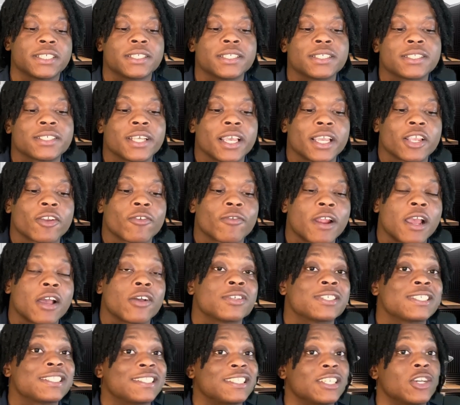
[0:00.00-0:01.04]
in the 2nd round,
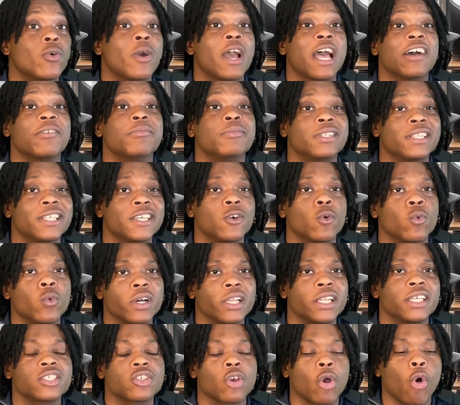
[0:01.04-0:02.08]
still have Malik
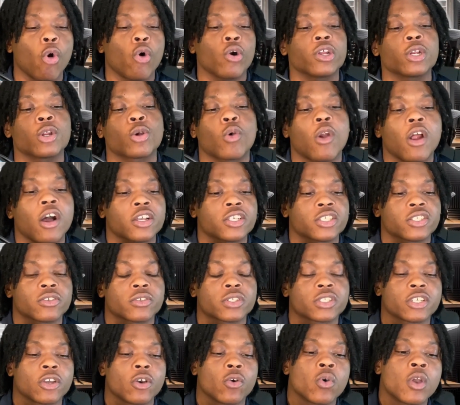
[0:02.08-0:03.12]
Willis on the roster.
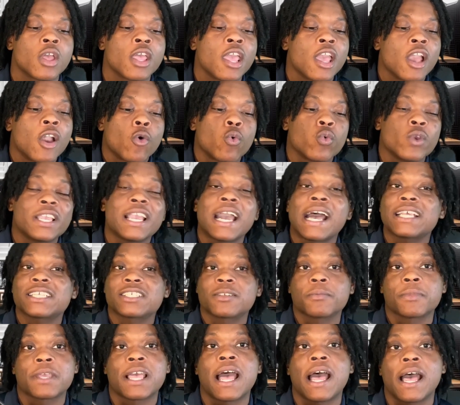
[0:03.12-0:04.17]
So we got
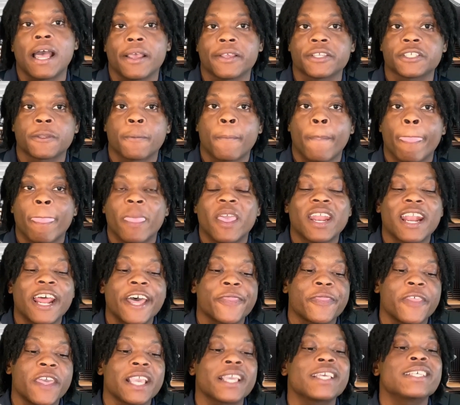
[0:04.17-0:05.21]
some guys. And I
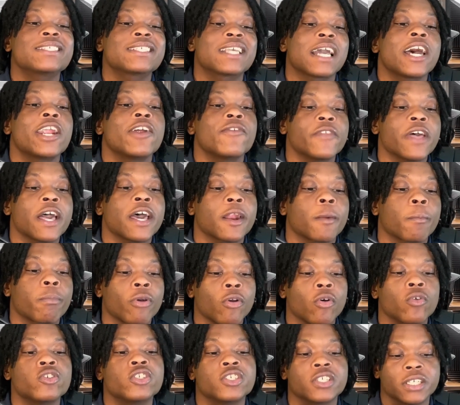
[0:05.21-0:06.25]
think it's kind of that
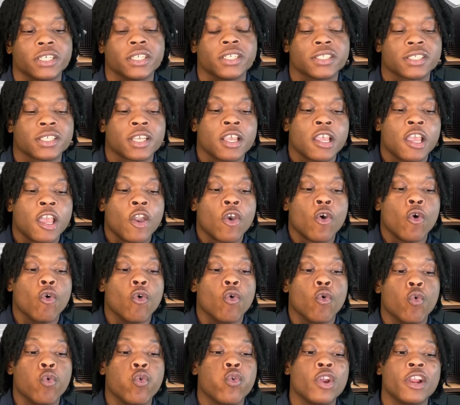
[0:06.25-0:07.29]
approach is
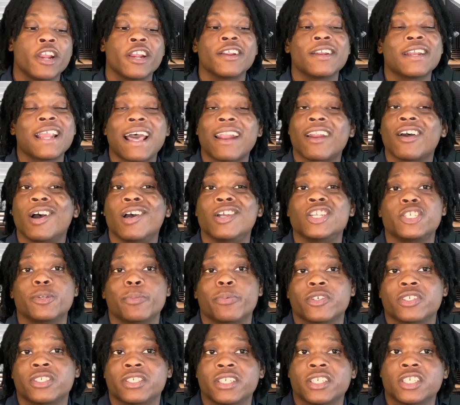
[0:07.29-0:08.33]
we're not
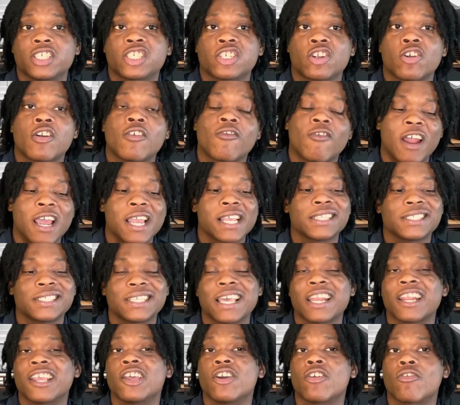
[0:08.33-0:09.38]
100% sure. Ryan
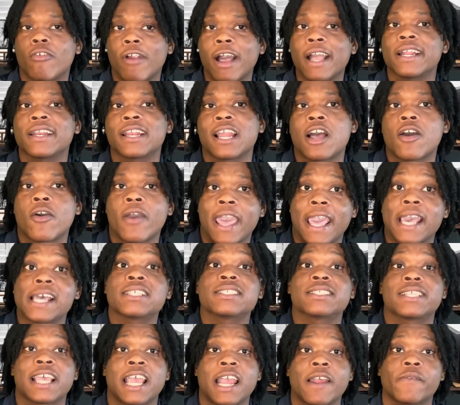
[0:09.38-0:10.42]
Tannehill right now has
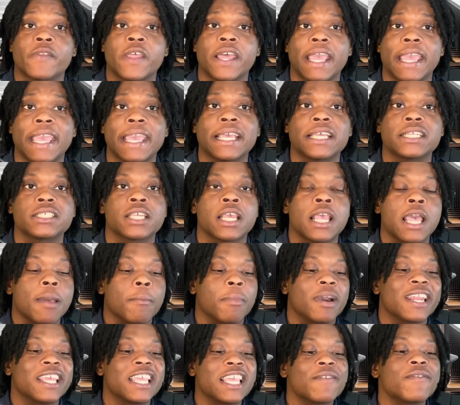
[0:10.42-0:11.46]
to have the edge.
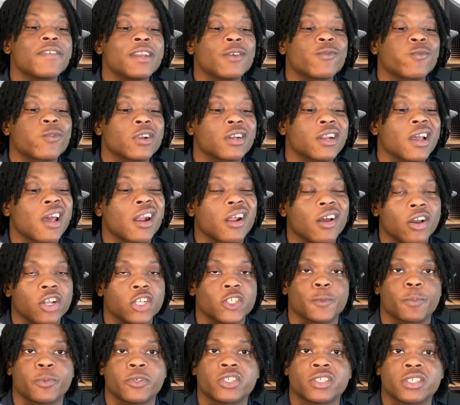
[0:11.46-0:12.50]
But even if we're not
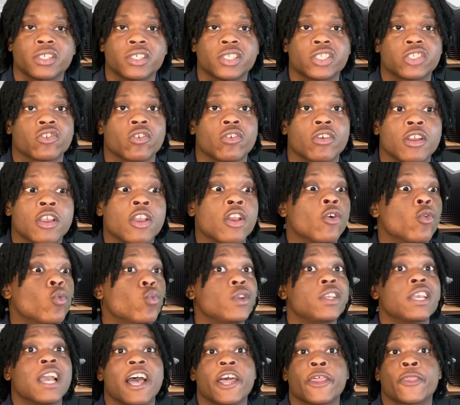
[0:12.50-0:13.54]
100% sure,
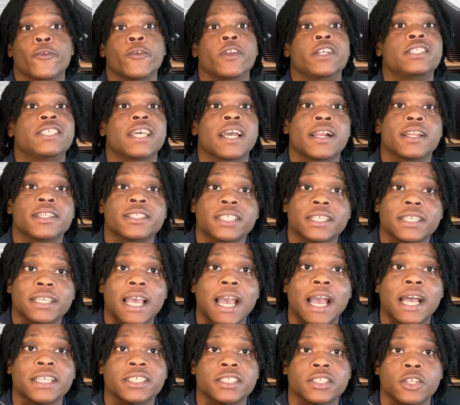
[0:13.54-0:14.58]
we got 3 talented
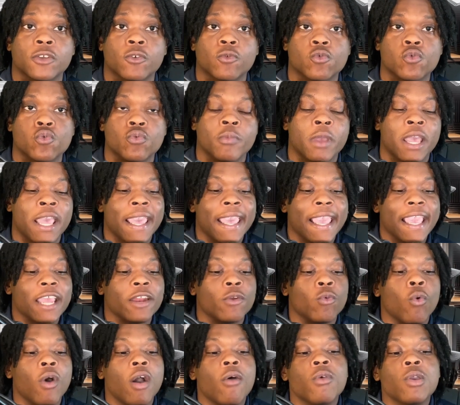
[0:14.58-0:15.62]
guys in the room.
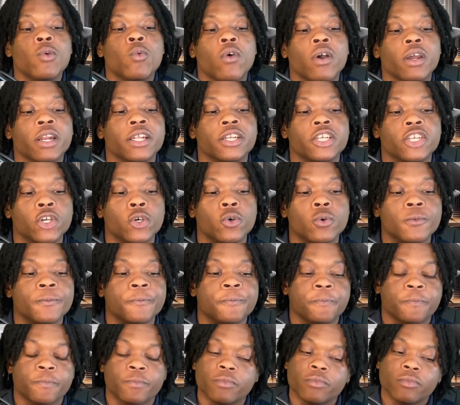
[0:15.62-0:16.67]
And what we want to do,
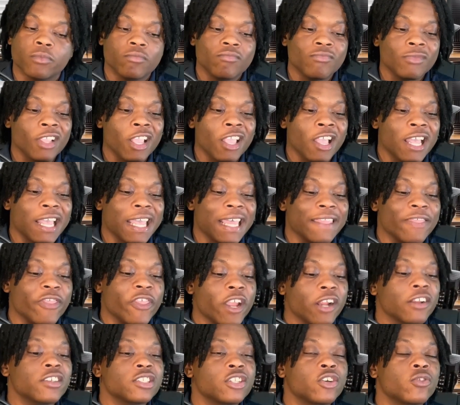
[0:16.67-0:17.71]

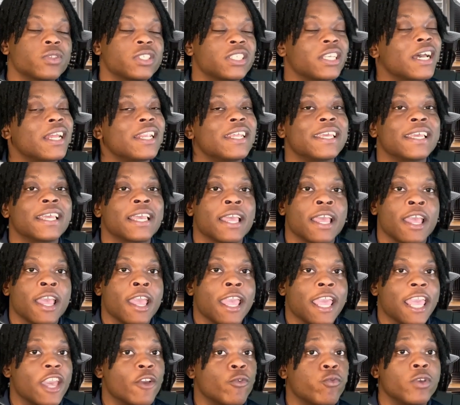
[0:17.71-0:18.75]
there's no telling
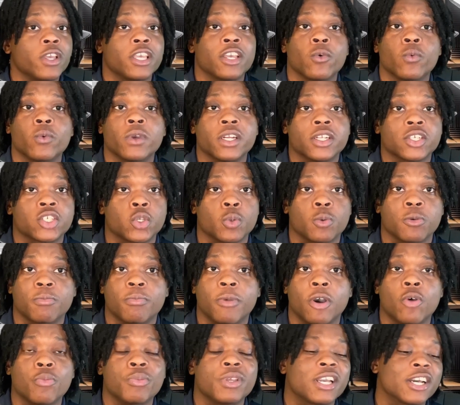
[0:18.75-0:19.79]
if we can win the Super
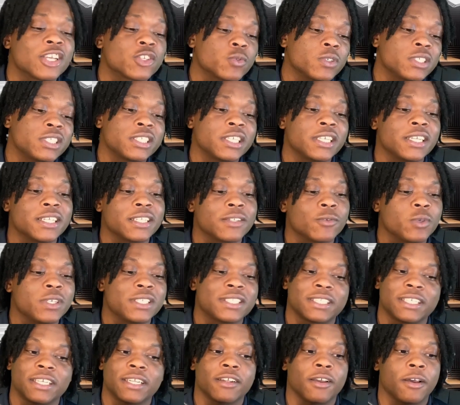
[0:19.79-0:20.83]
Bowl, because we see
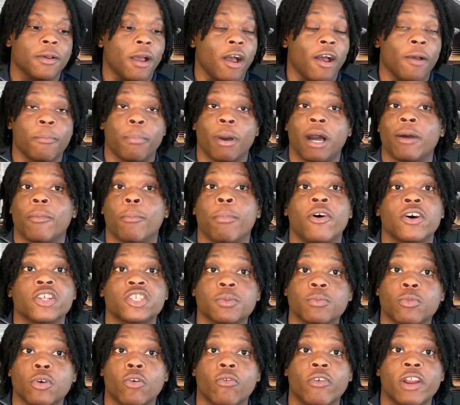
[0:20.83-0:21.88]
the
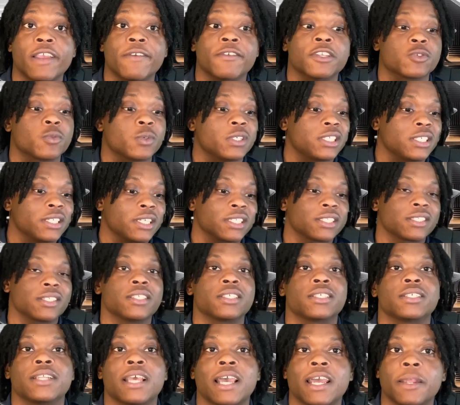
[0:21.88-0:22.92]
Baltimore Ravens, we see the
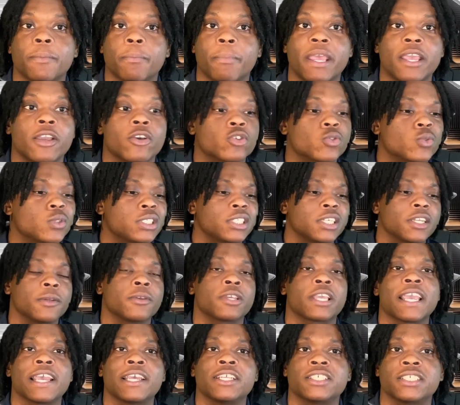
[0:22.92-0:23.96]
Cincinnati Bengals, we see the
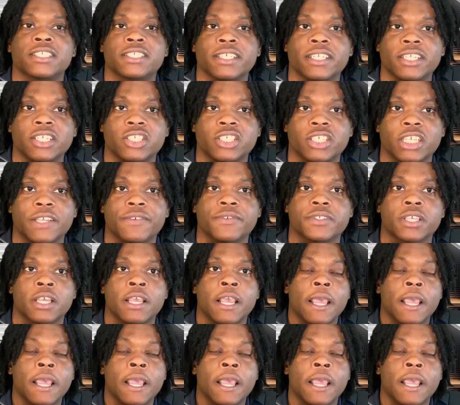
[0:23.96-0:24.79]
Kansas City Chiefs.